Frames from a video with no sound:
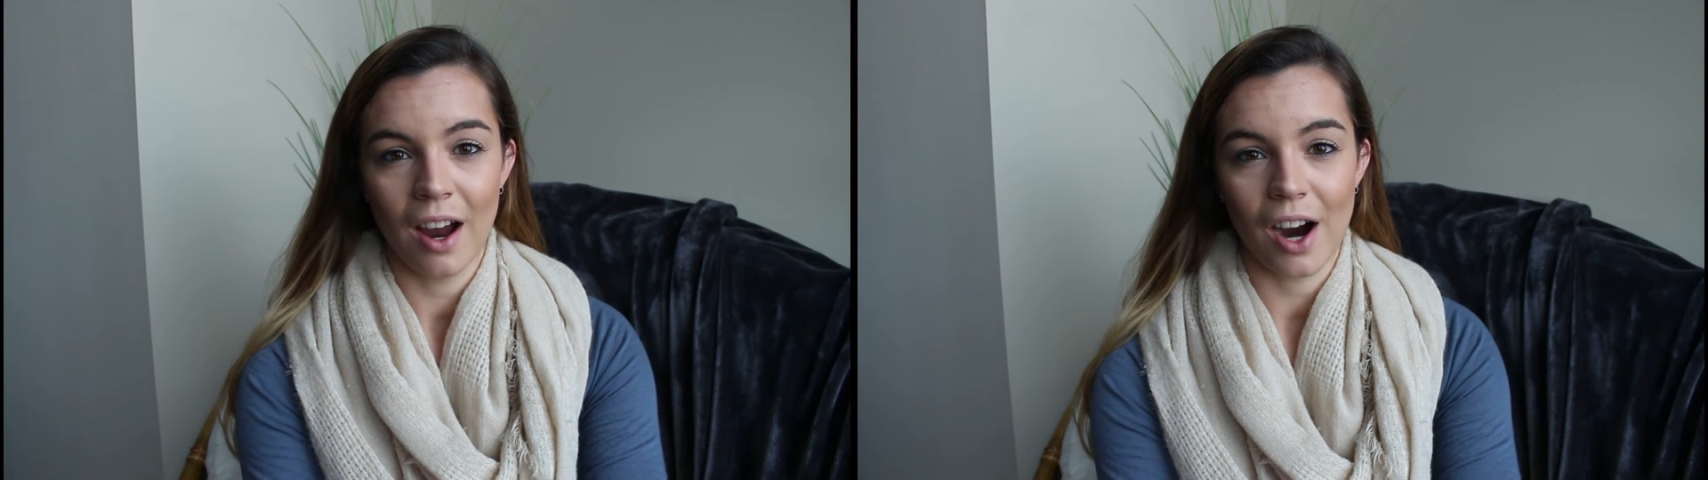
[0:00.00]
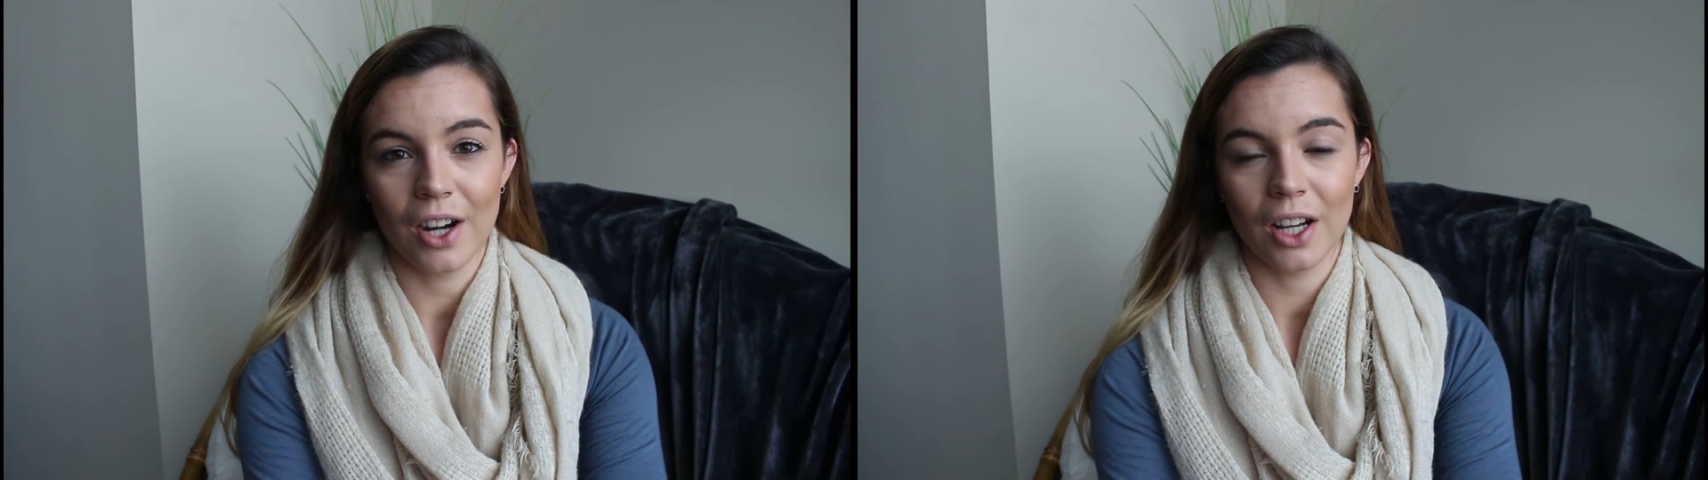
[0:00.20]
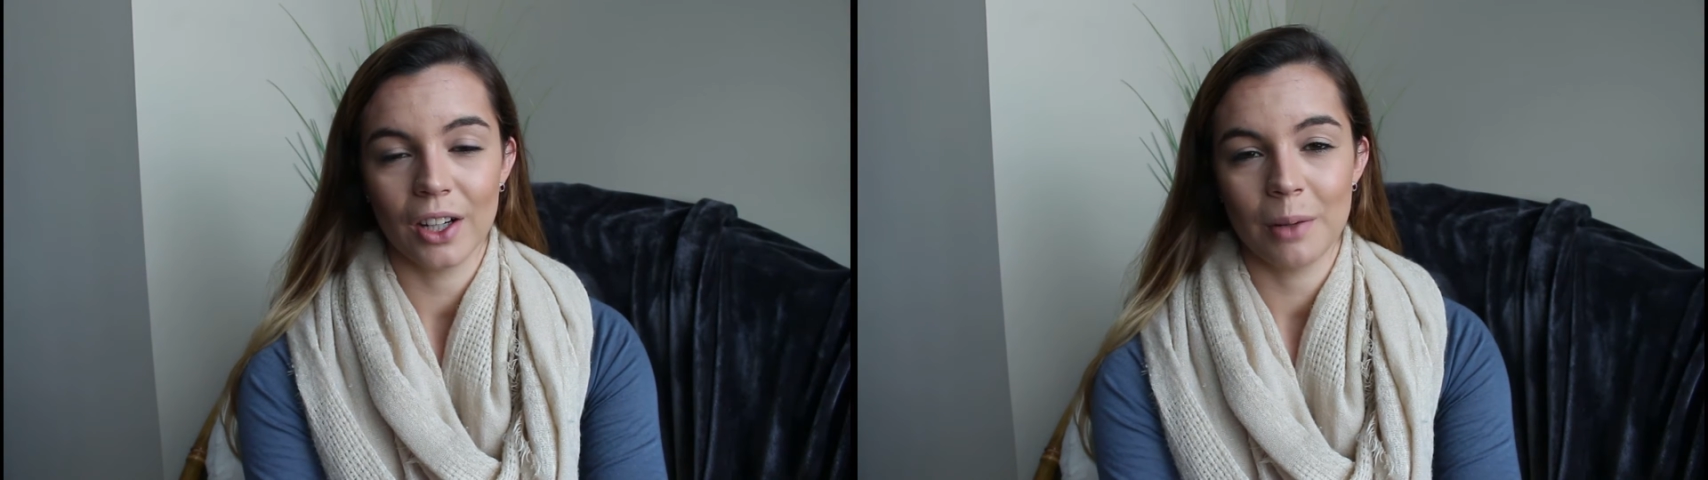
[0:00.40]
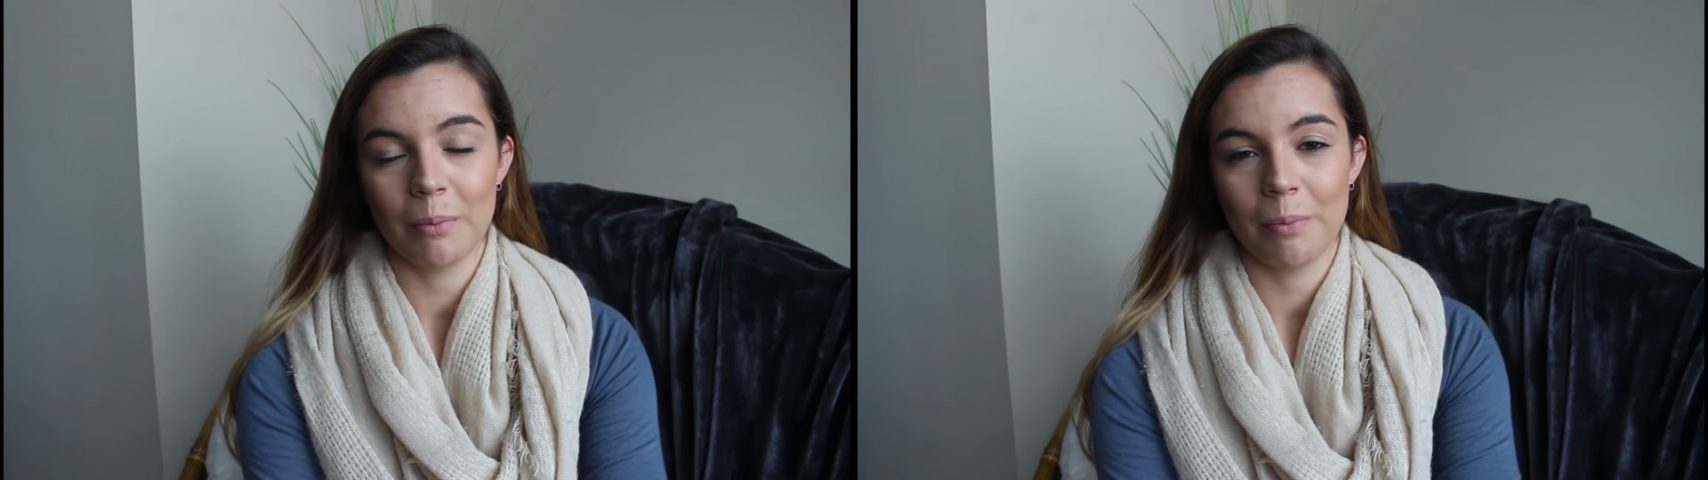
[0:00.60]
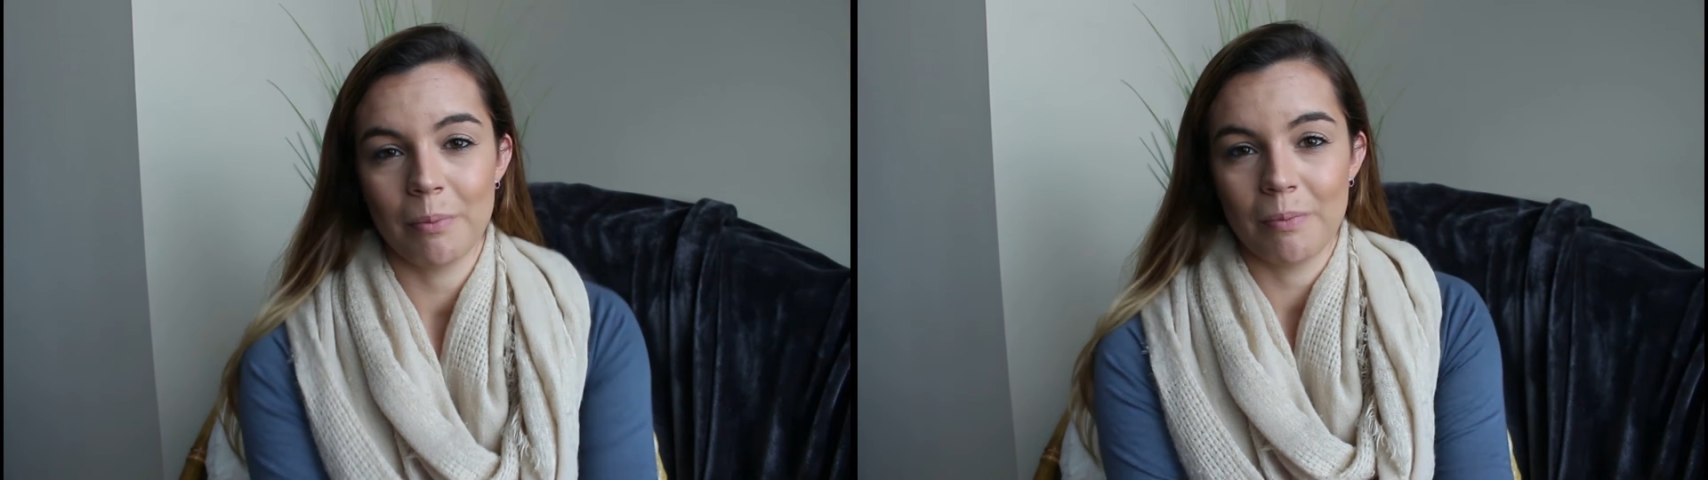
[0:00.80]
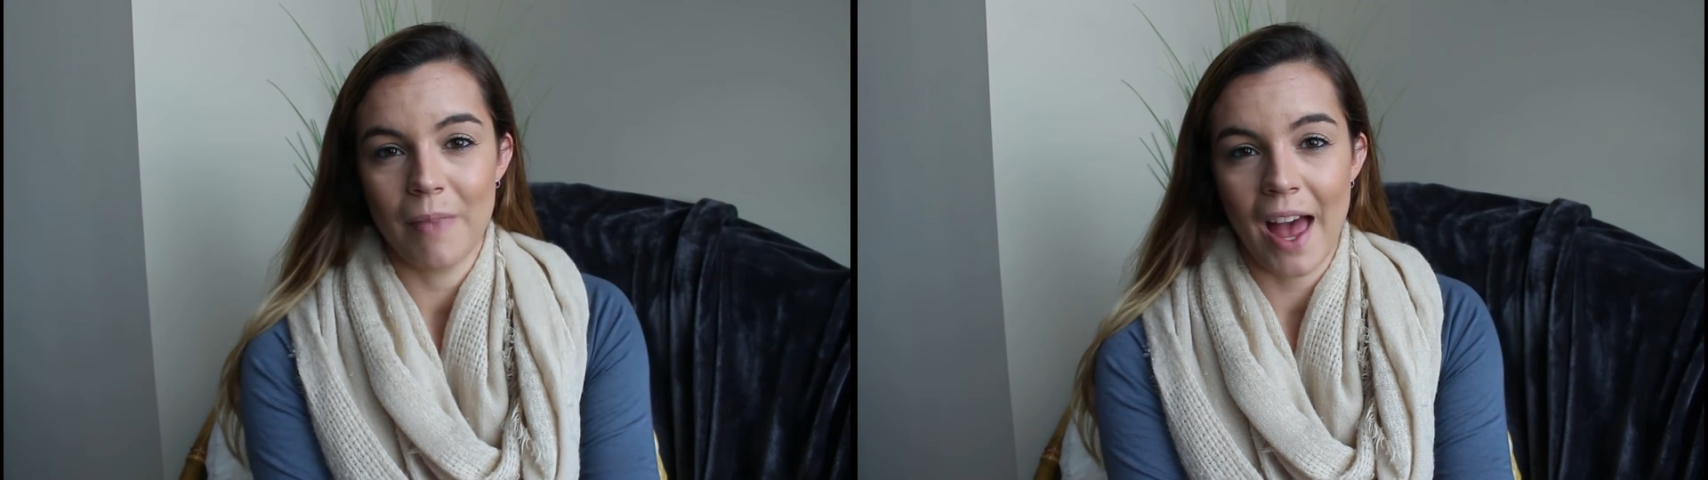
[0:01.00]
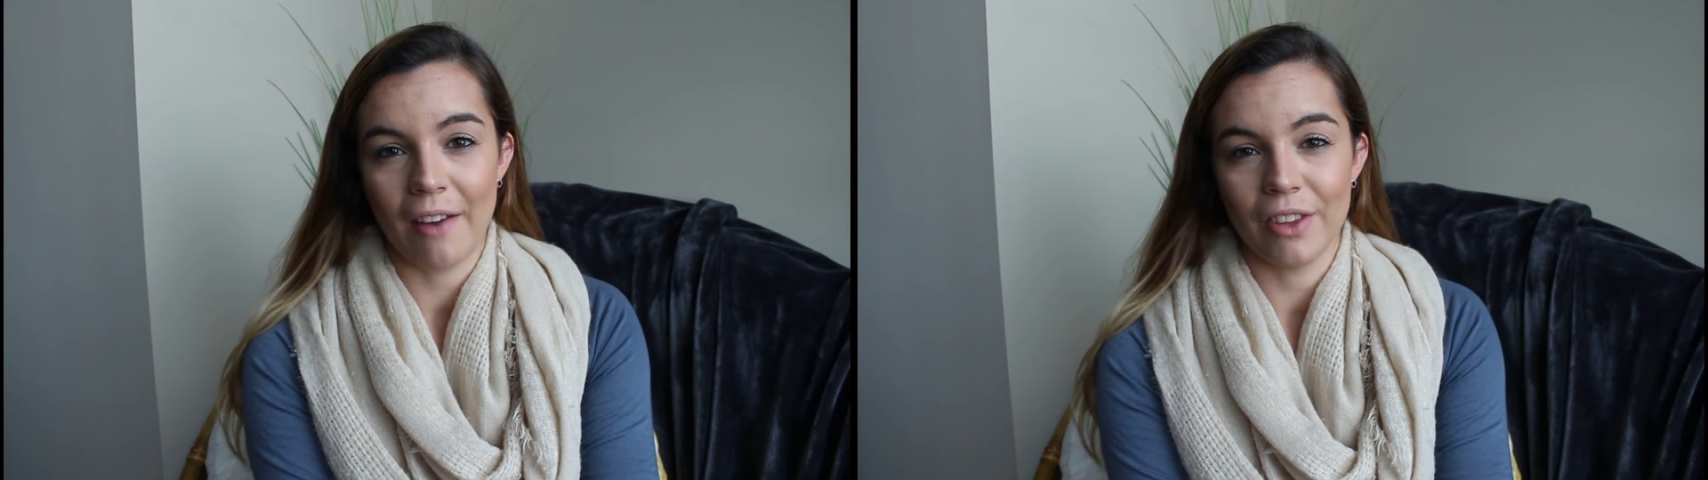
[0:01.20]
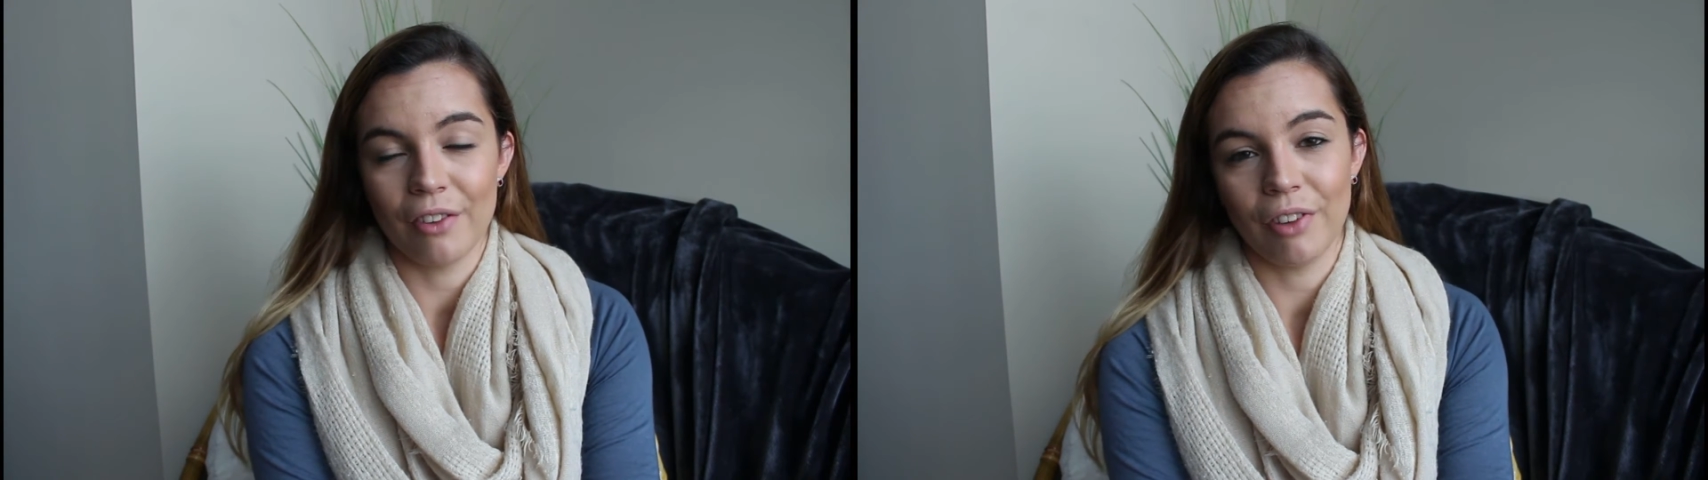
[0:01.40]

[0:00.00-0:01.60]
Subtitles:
are not going to have their